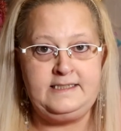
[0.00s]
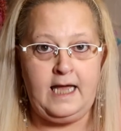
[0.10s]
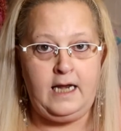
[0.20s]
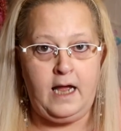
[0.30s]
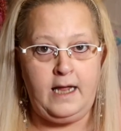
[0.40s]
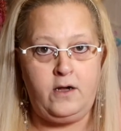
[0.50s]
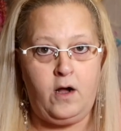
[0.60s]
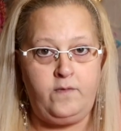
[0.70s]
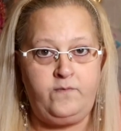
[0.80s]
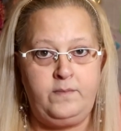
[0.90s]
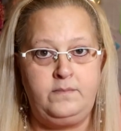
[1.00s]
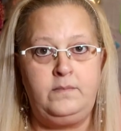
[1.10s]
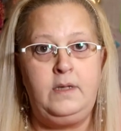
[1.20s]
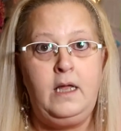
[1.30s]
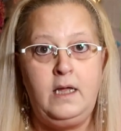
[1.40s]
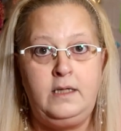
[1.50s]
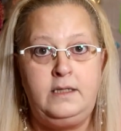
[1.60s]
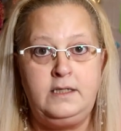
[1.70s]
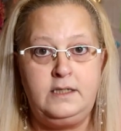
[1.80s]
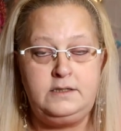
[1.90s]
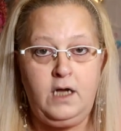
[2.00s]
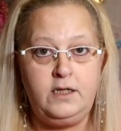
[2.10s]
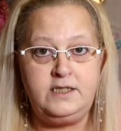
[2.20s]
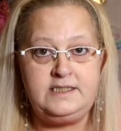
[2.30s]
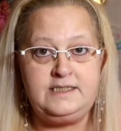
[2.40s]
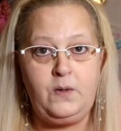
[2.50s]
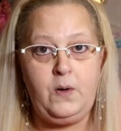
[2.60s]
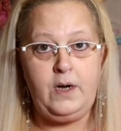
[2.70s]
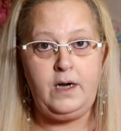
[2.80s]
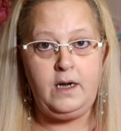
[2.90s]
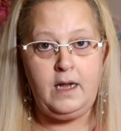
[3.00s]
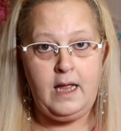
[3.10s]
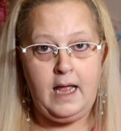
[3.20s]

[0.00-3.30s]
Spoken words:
that I got from the dollar store,